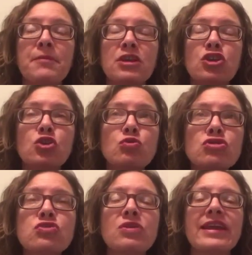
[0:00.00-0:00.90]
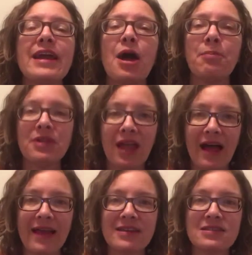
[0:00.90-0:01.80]
usually
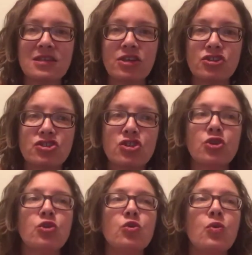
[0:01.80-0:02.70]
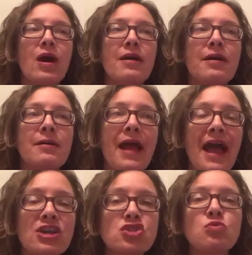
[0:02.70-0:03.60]
applies to
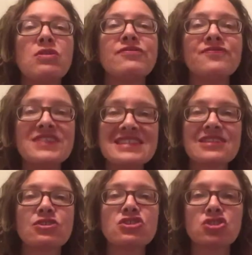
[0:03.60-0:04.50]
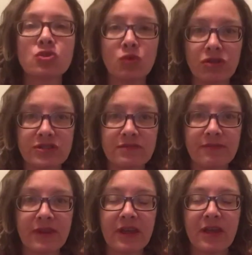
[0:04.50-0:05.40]
actual physical schools.
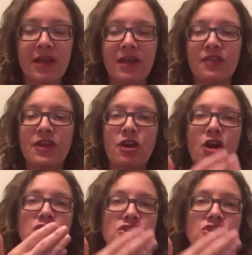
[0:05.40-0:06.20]
There are